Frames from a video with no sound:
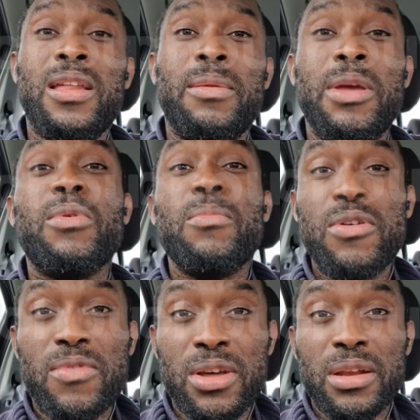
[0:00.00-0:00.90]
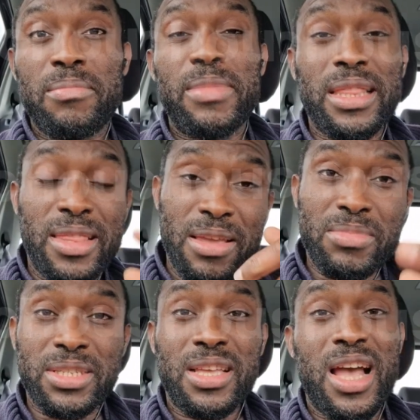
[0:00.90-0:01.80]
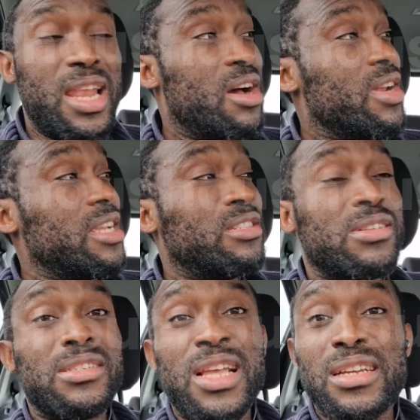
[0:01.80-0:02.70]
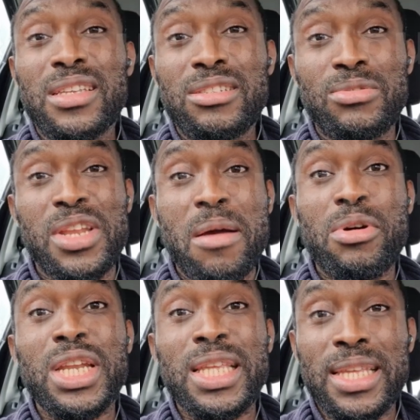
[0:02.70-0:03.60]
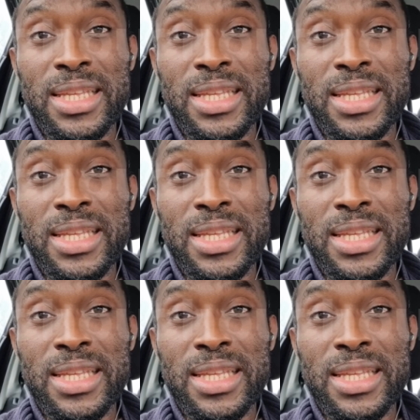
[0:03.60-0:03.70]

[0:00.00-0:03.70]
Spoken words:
Maybe we move on. My thing be say, allow Nigerians access to their money.